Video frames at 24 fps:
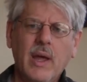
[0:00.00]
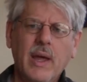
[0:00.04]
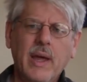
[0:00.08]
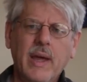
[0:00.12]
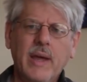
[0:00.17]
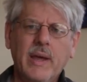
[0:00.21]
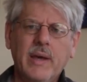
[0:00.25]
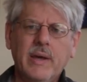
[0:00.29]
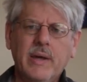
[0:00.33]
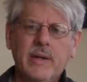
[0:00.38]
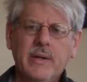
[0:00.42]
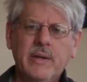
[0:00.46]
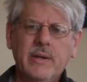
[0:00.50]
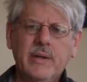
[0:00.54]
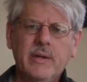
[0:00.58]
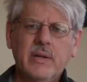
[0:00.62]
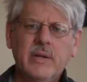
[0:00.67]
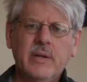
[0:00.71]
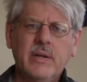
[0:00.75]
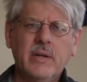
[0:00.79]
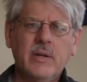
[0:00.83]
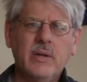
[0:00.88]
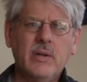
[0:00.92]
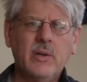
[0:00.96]
And
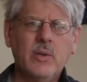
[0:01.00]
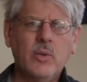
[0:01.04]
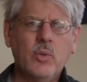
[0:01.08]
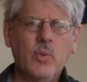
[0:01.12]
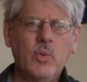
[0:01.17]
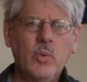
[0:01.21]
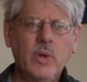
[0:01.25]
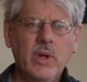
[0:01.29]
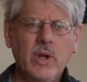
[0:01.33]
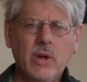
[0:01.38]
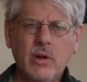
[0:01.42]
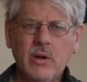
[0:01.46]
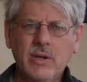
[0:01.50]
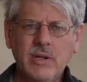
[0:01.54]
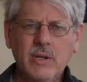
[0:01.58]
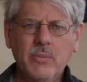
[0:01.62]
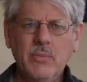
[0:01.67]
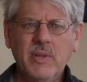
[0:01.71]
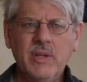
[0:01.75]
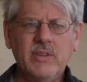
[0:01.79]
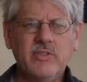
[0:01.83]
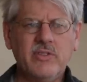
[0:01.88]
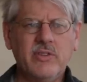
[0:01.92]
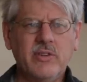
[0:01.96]
we are in the
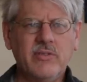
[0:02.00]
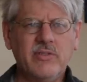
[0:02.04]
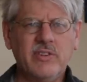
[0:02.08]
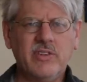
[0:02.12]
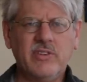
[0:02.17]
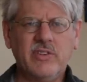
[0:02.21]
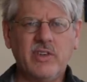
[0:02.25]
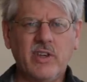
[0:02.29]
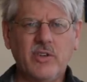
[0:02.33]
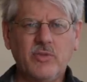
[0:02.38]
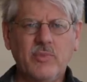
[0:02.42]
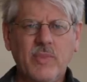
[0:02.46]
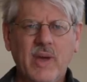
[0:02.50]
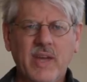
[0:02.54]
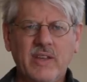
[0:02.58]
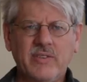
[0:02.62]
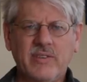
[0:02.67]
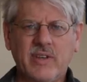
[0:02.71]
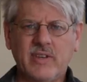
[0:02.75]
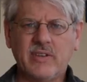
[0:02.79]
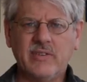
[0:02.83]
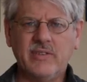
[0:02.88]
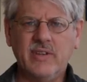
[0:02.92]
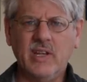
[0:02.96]
midst of the sixth
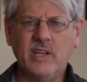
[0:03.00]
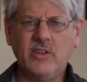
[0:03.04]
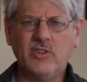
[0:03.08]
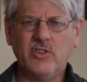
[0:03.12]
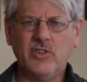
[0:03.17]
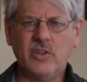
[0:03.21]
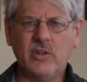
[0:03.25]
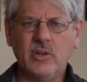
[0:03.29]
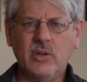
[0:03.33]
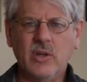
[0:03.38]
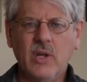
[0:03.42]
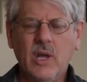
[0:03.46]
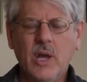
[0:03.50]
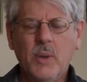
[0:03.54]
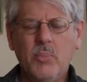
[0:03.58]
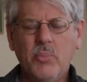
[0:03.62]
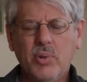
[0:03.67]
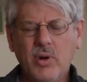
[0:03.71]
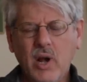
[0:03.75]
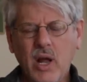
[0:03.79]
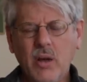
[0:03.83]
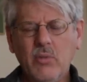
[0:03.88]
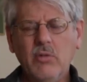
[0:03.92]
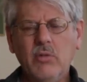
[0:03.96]
mass extinction,
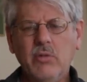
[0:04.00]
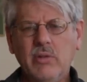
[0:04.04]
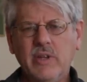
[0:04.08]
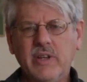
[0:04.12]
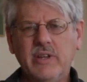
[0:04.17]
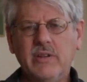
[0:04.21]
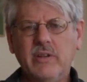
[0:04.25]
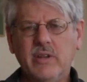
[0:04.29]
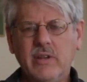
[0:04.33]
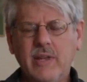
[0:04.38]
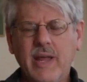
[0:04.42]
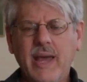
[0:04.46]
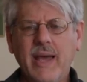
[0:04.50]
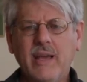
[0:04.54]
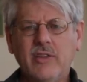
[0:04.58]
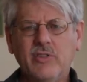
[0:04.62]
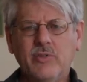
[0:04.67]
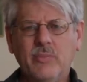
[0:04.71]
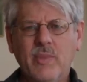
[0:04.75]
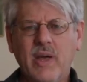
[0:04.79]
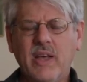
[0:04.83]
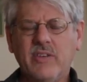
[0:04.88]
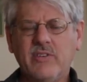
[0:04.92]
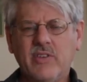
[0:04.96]
probably the
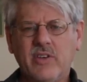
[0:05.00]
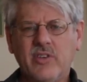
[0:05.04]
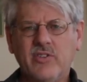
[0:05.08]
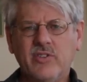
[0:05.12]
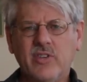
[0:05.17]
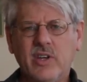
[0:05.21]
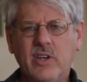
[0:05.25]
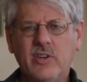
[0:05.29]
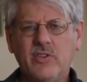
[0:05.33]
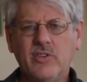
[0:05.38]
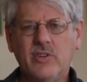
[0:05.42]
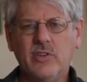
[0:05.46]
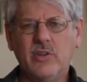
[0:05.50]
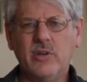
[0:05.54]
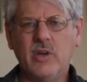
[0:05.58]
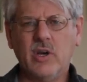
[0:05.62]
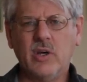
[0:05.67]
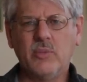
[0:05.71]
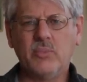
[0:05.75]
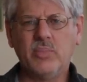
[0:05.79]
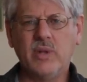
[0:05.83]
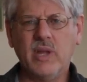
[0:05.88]
last mass extinction on